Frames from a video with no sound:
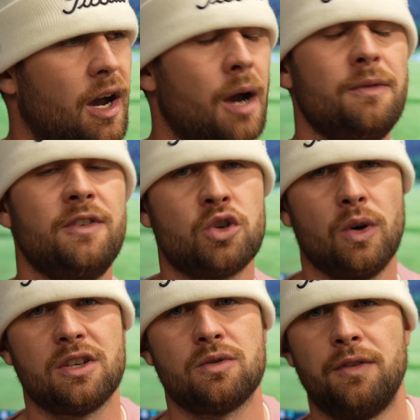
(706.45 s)
I hope you've enjoyed
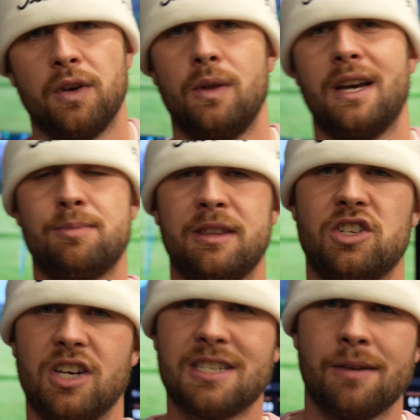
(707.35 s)
this review. That has been the
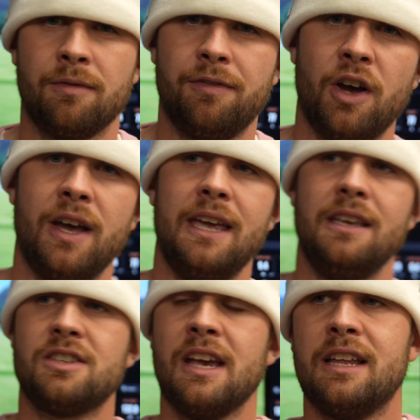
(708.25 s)
G730s,